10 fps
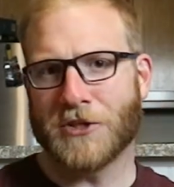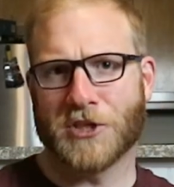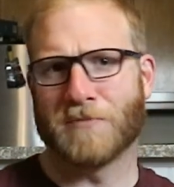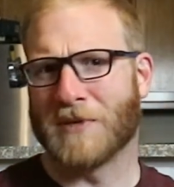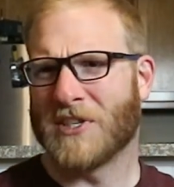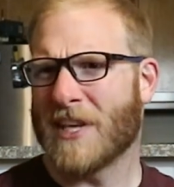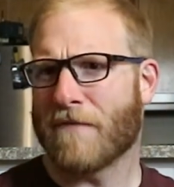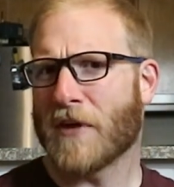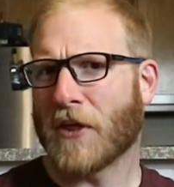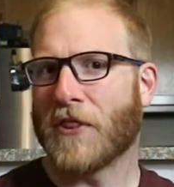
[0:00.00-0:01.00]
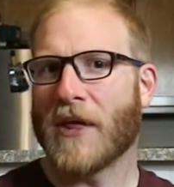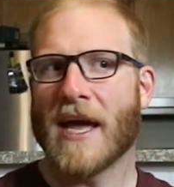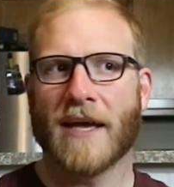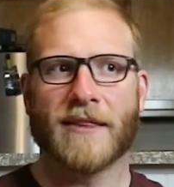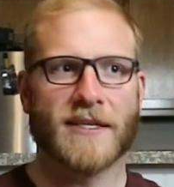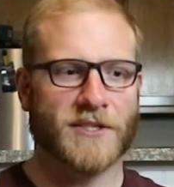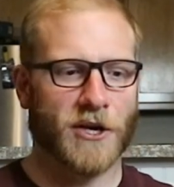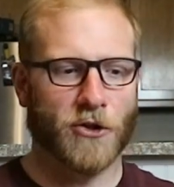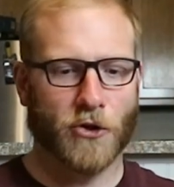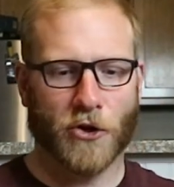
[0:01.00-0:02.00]
specific thing that's
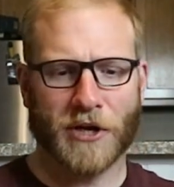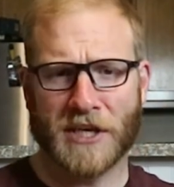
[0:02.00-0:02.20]
going to look